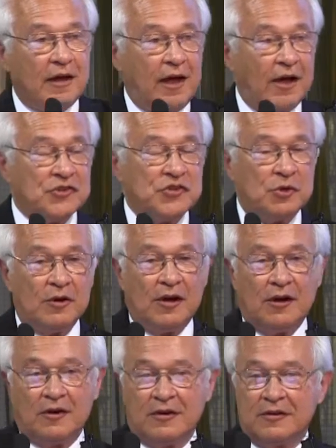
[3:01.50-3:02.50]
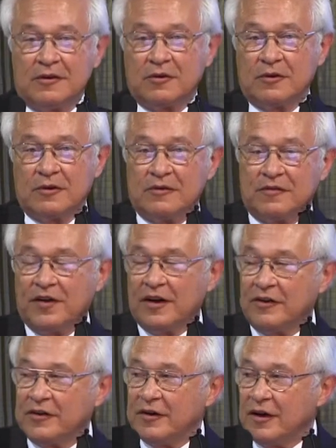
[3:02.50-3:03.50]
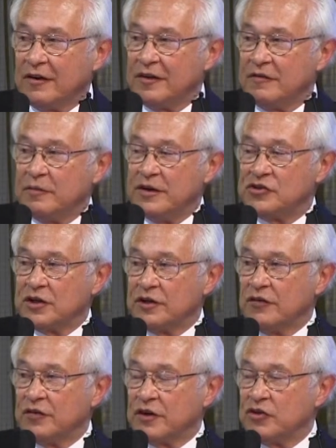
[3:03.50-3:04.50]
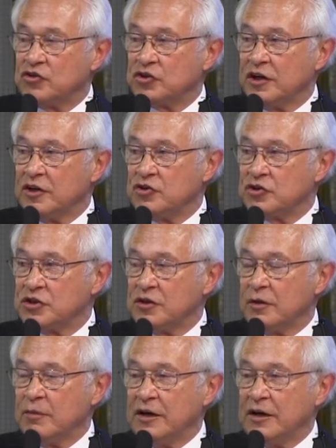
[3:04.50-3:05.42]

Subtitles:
As you know, you couldn't fail to know, there have been significant changes in the